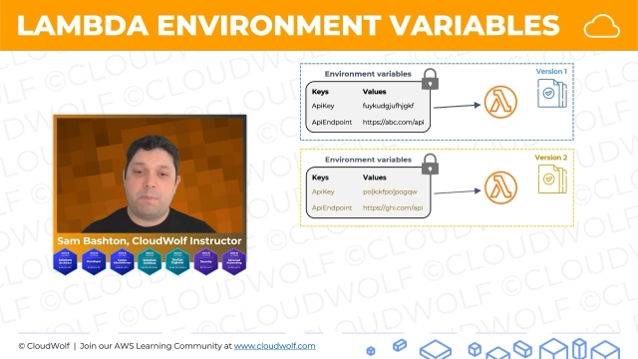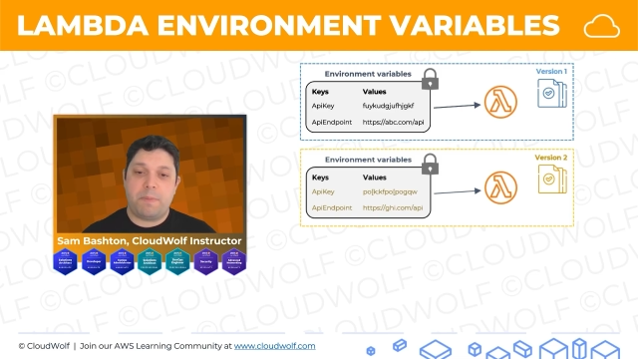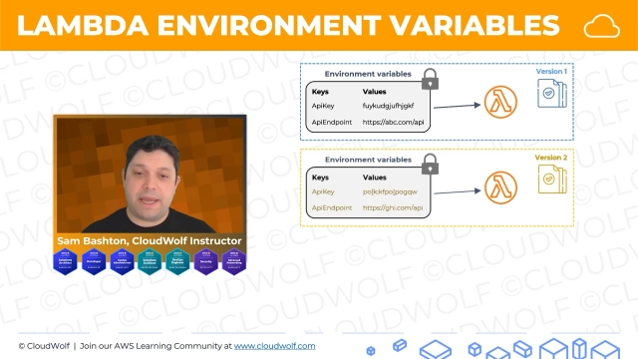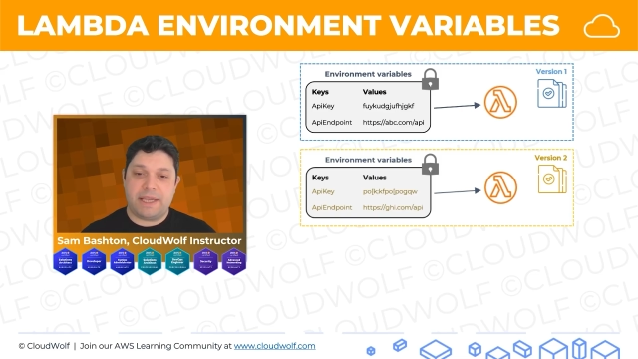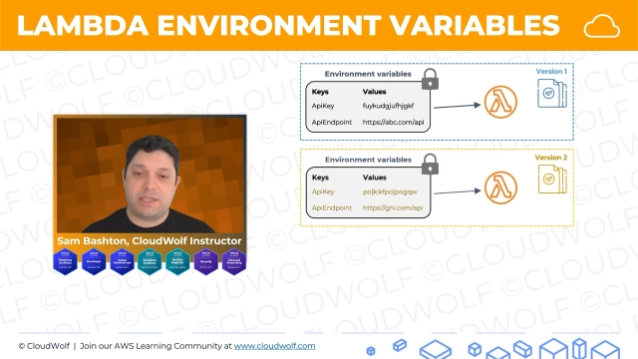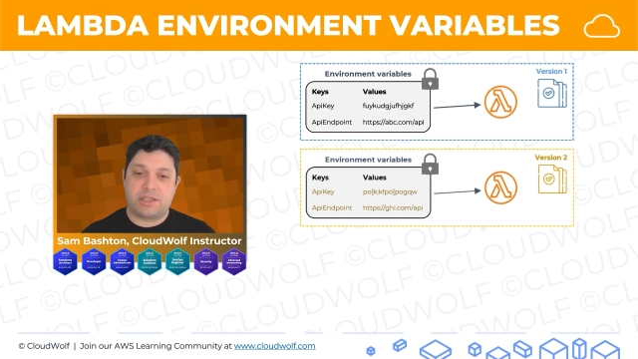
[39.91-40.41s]

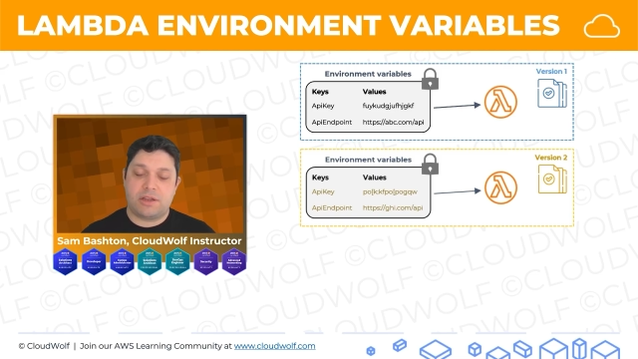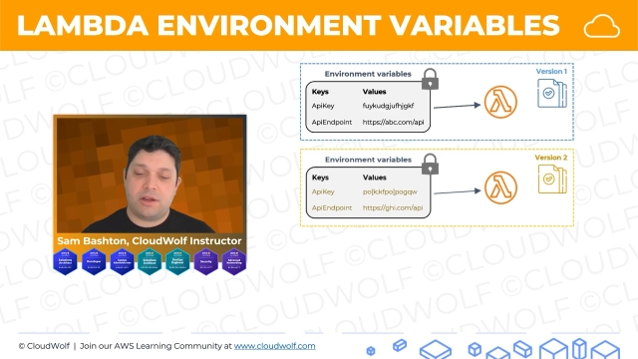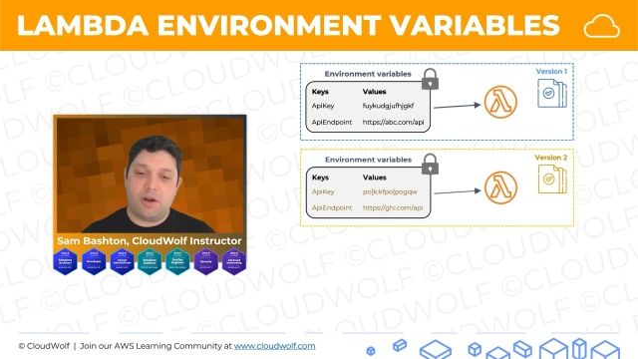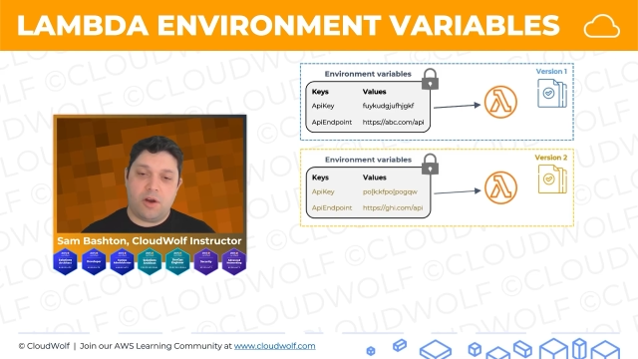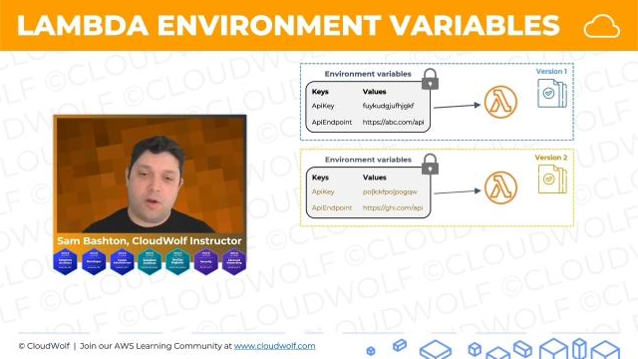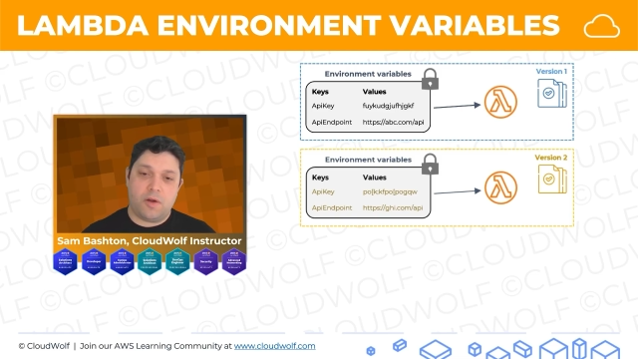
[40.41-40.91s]
based
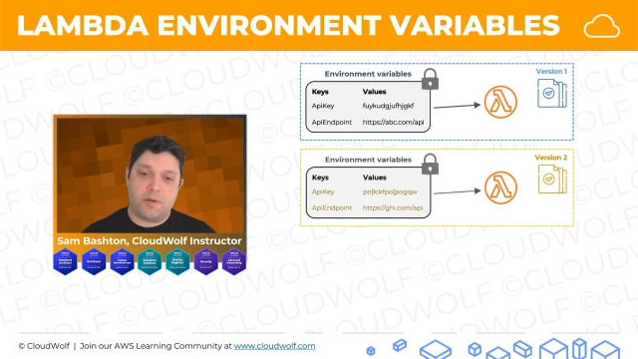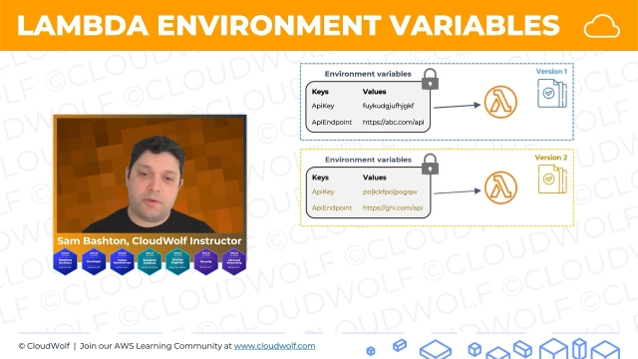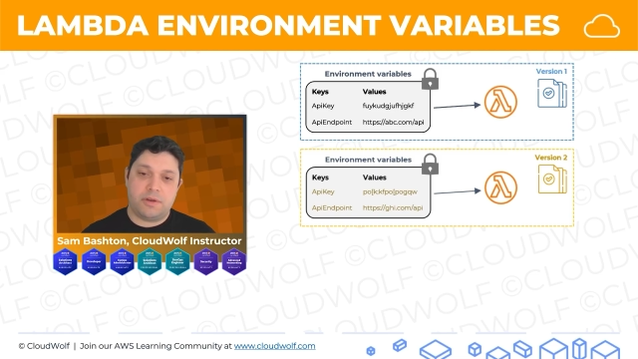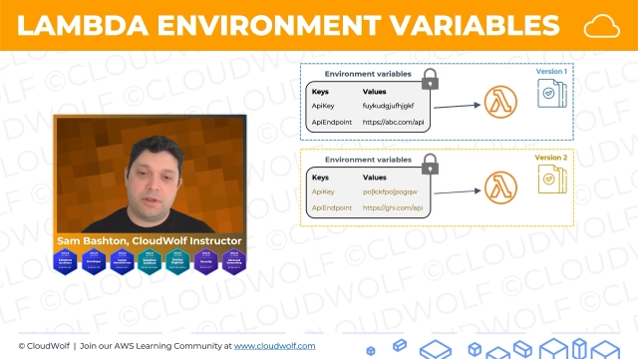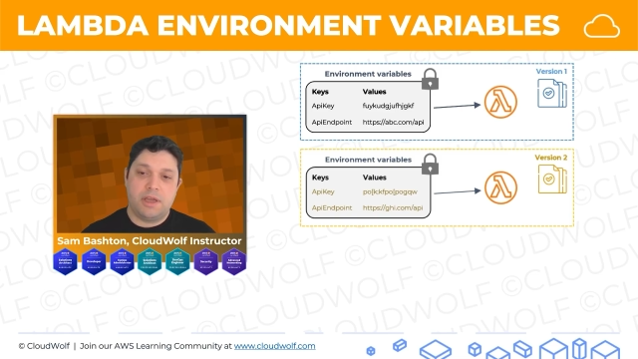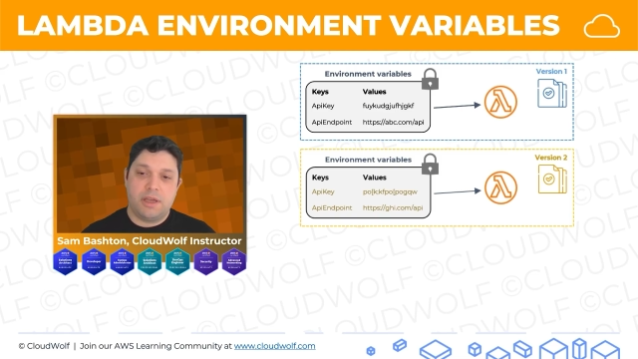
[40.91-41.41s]

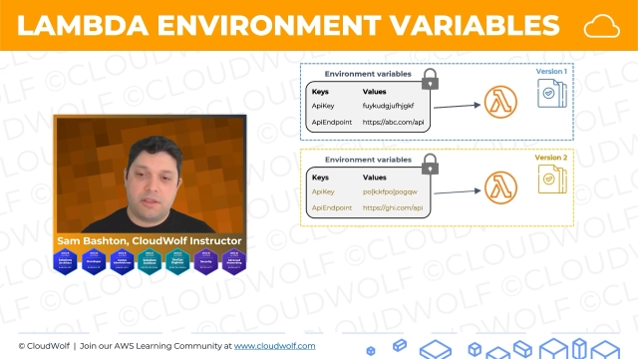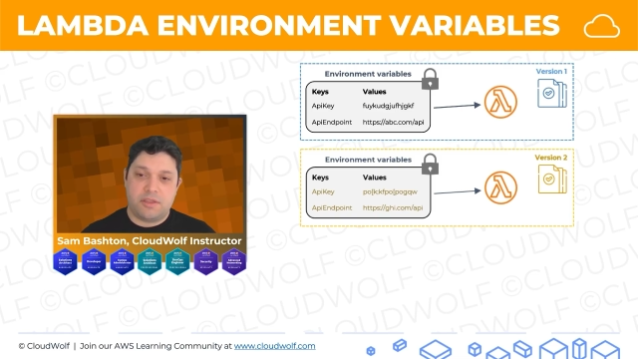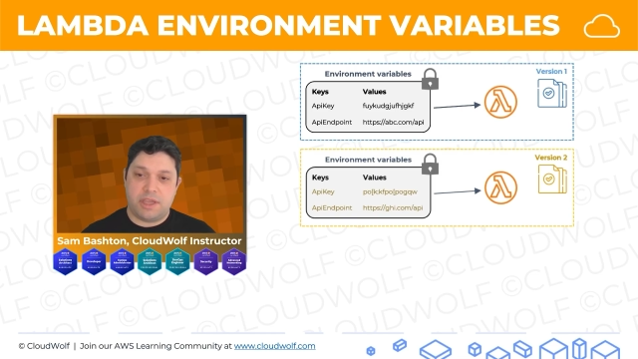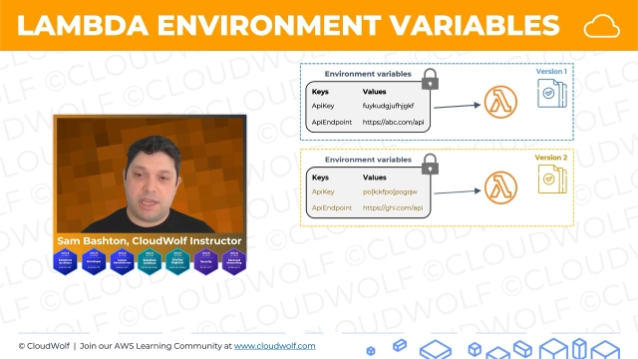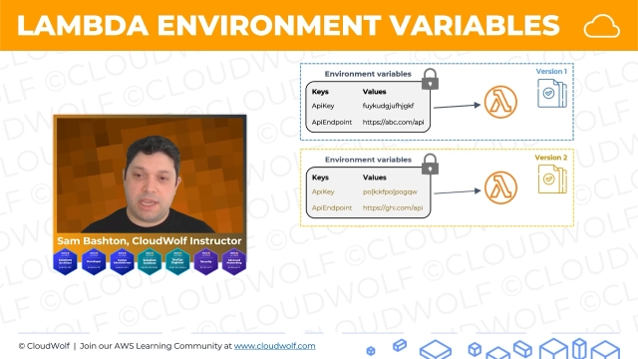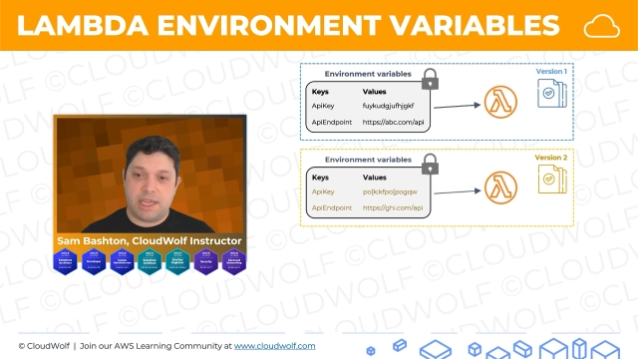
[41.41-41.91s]
on
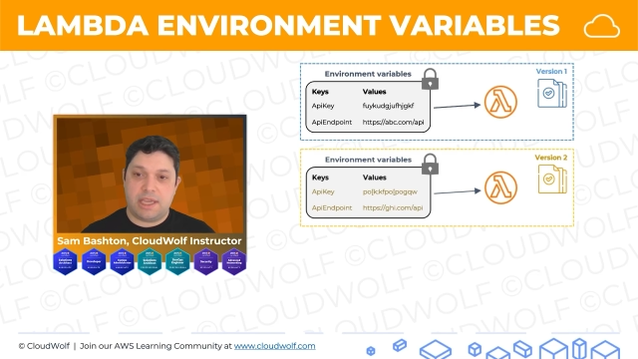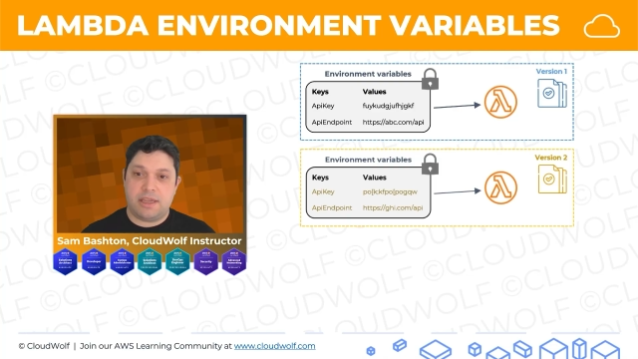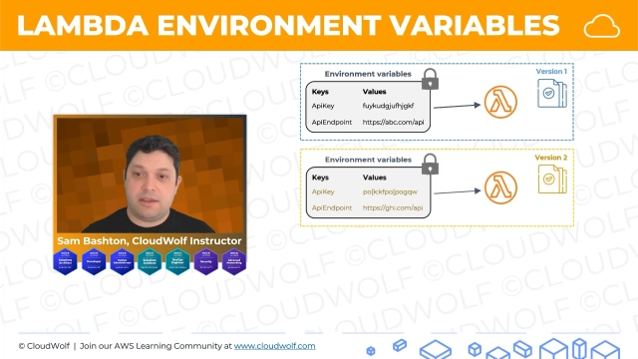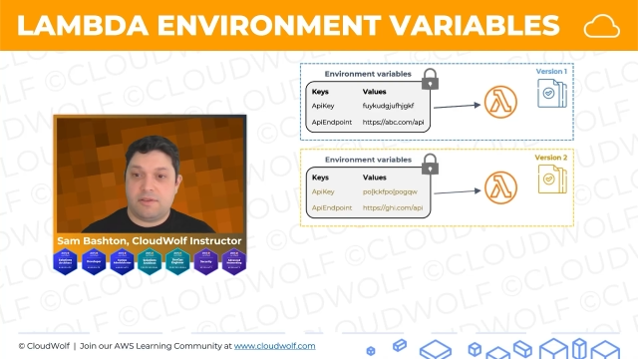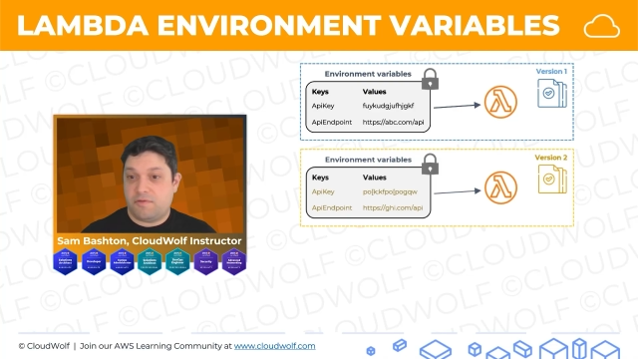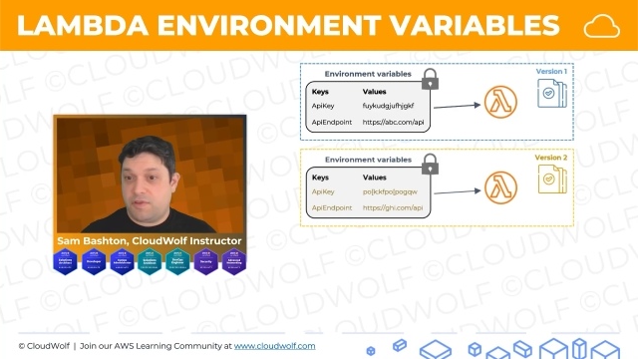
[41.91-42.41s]

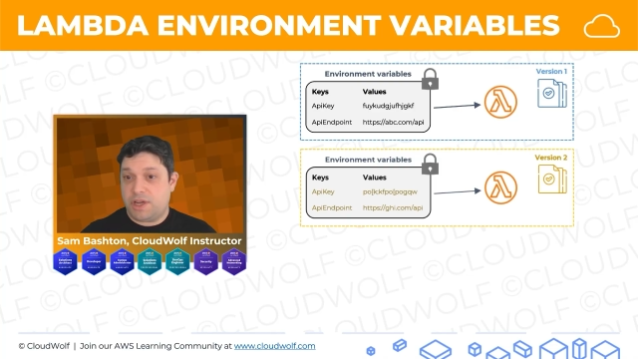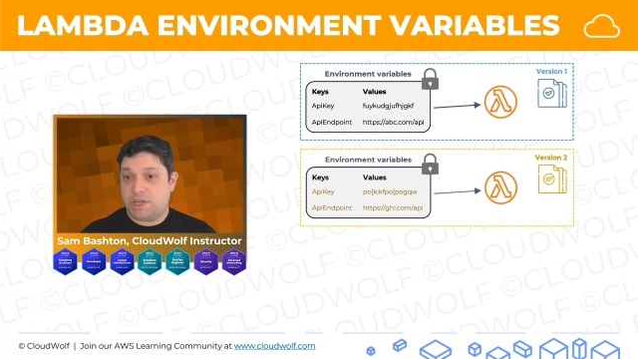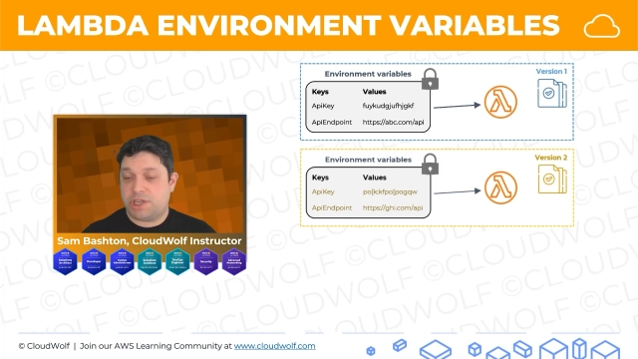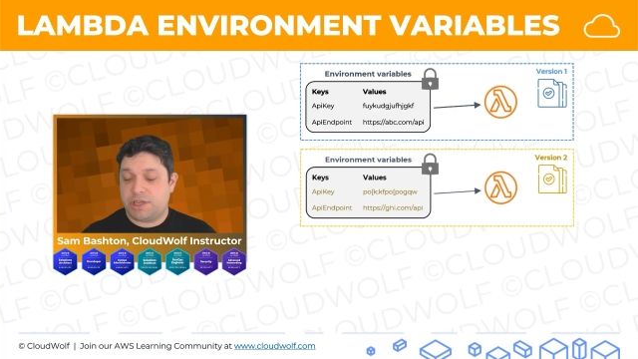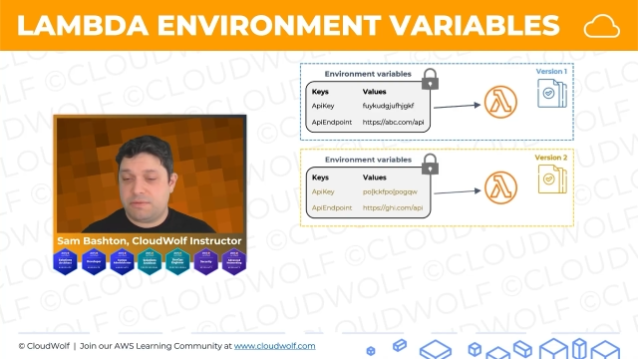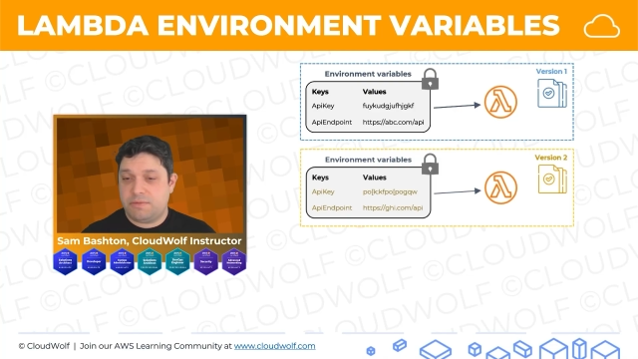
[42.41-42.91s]
the
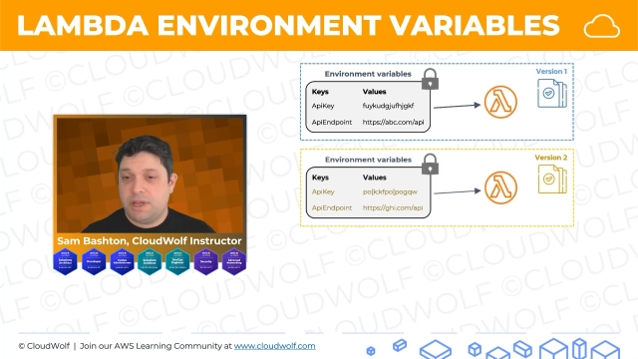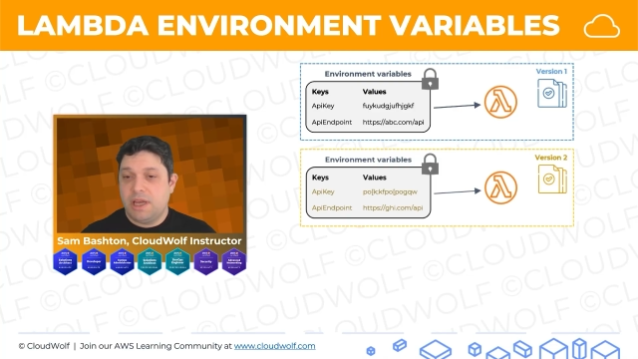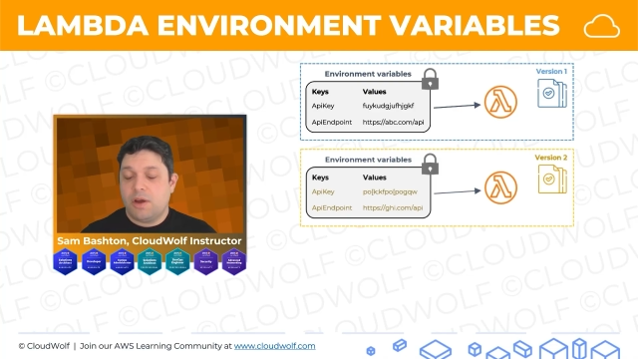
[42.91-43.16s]
version,